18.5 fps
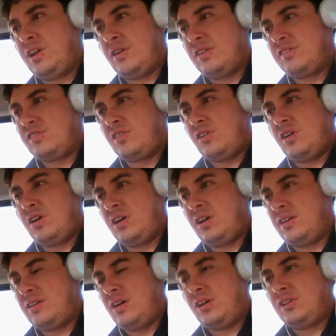I
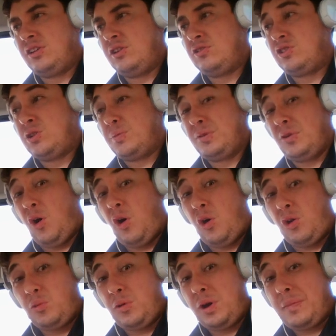saw on YouTube
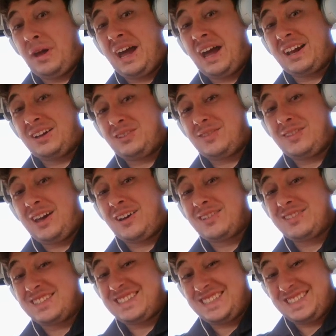all the way back in
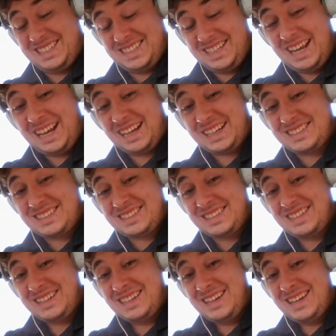
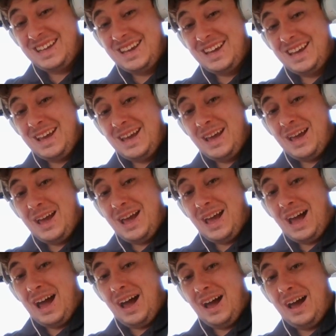2006.
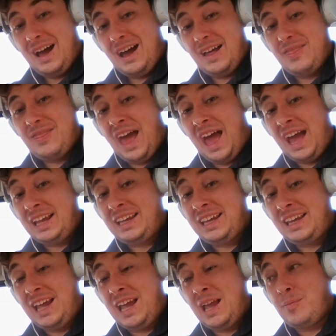Uh, that
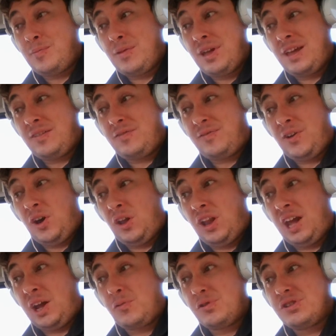game, it felt
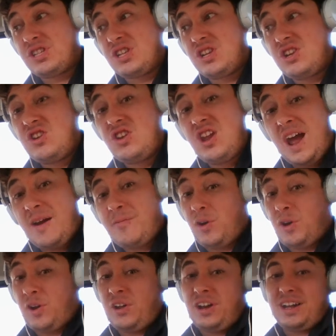like, was
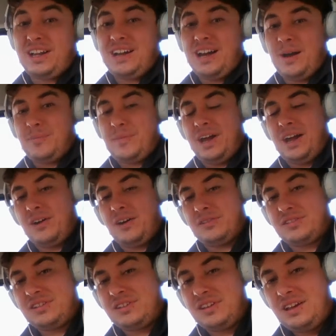never going to come
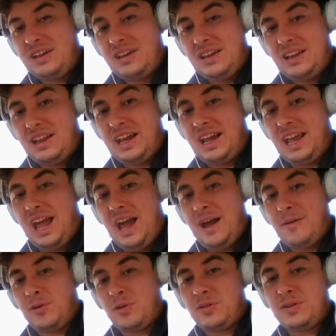out like
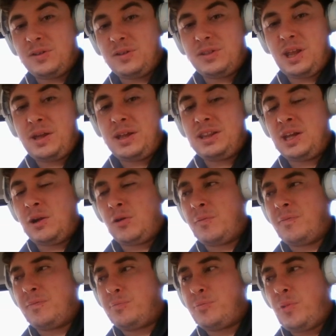ever. They, they
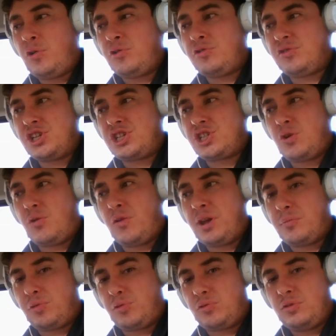were mostly
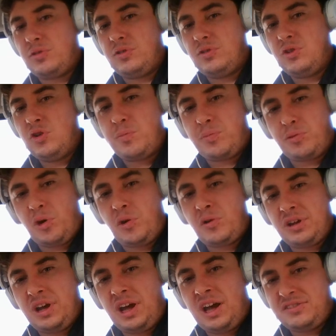showing pr new
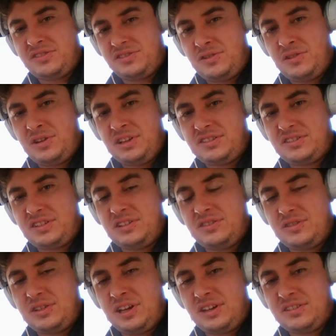Protoss units
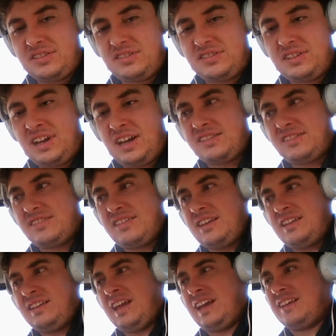in 2006.
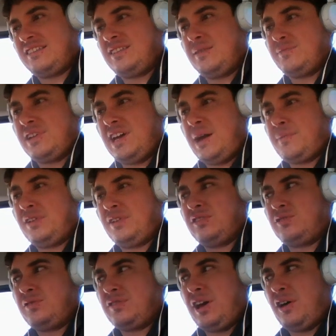Then, like sometime
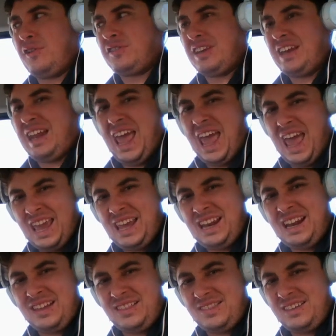in
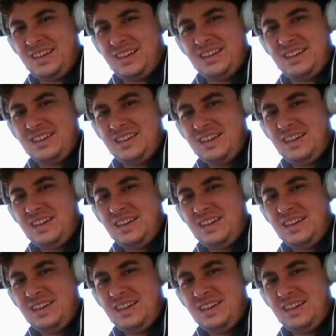2008, I think